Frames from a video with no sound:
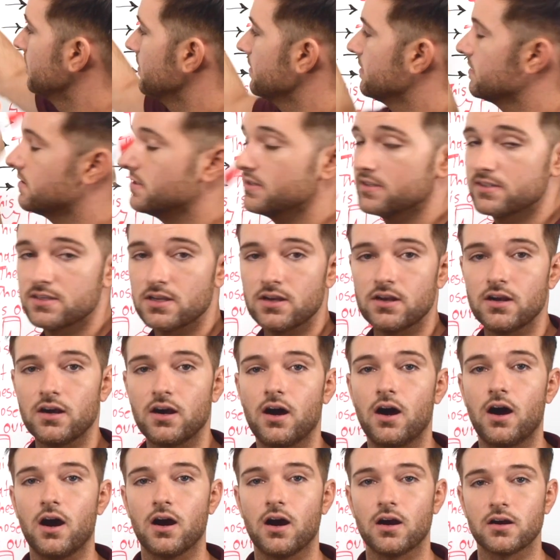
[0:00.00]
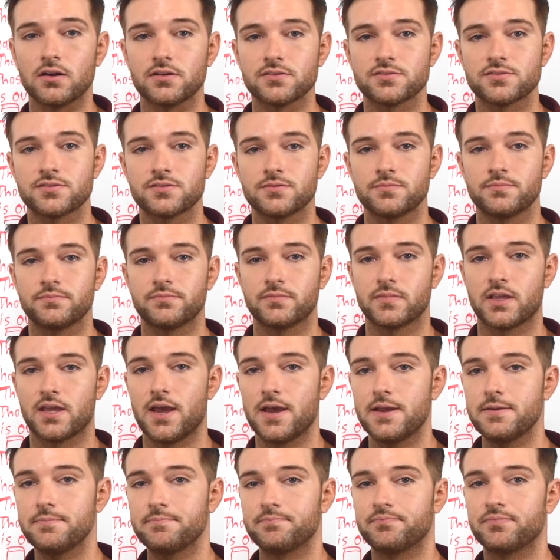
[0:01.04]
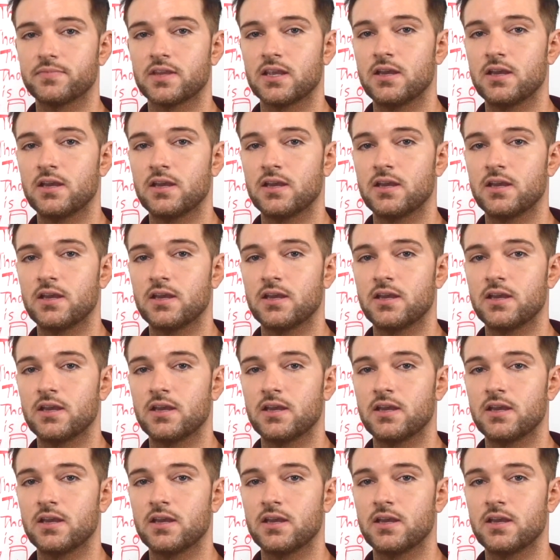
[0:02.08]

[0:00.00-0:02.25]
This is ours, okay?